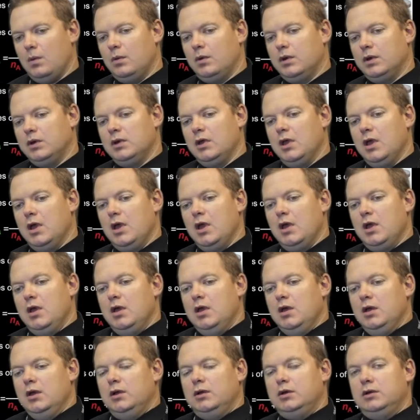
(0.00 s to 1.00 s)

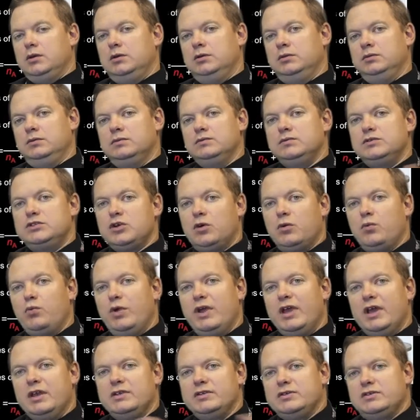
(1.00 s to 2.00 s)
Right? So
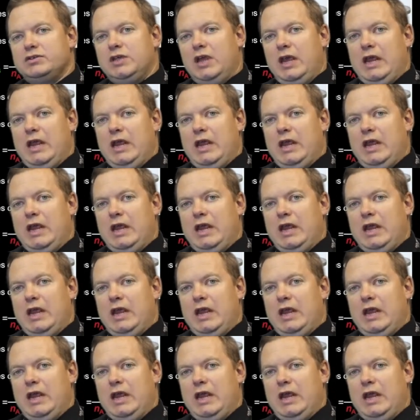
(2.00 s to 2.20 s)
we can